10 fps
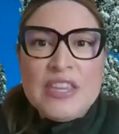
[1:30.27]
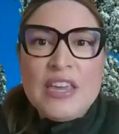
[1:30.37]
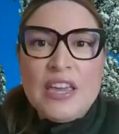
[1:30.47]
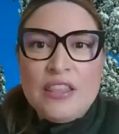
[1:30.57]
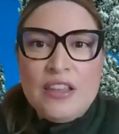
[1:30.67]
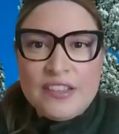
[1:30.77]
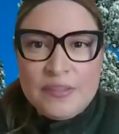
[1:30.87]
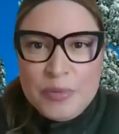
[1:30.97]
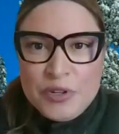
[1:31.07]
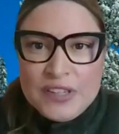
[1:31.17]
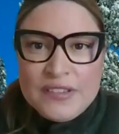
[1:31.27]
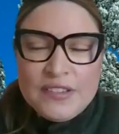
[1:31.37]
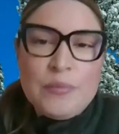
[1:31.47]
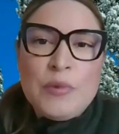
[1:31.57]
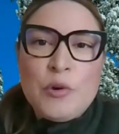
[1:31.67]
be and experience
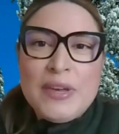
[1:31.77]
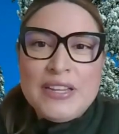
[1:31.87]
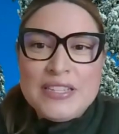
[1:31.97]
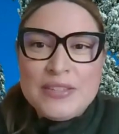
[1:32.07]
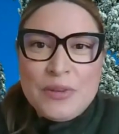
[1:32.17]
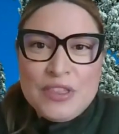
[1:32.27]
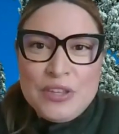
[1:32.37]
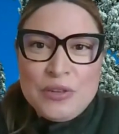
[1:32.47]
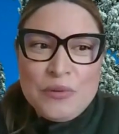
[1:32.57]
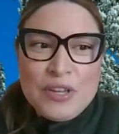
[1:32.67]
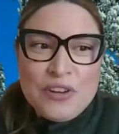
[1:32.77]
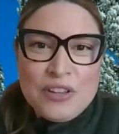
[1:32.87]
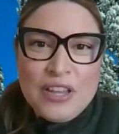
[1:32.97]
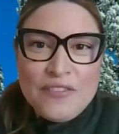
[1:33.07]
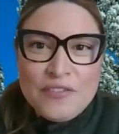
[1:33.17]
the moment with you and your
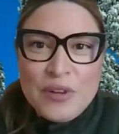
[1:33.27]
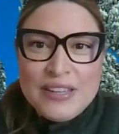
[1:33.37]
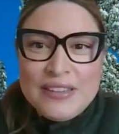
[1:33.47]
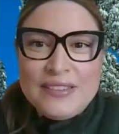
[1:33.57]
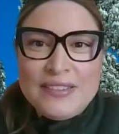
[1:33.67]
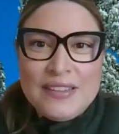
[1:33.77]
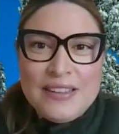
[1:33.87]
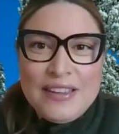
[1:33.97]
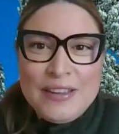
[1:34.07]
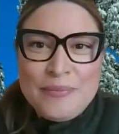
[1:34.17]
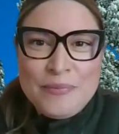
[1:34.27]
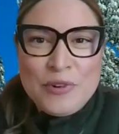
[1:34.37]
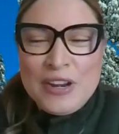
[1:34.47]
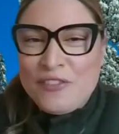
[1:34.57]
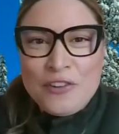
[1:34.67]
loved ones,
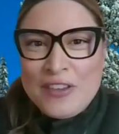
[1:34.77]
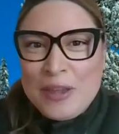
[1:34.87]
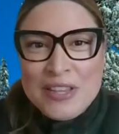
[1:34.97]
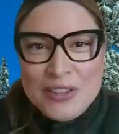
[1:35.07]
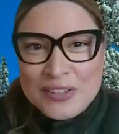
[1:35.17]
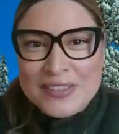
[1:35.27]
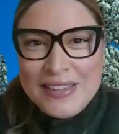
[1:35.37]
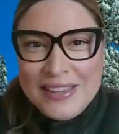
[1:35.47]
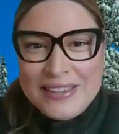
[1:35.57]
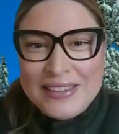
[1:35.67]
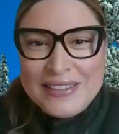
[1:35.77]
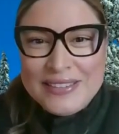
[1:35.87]
whatever your family looks like.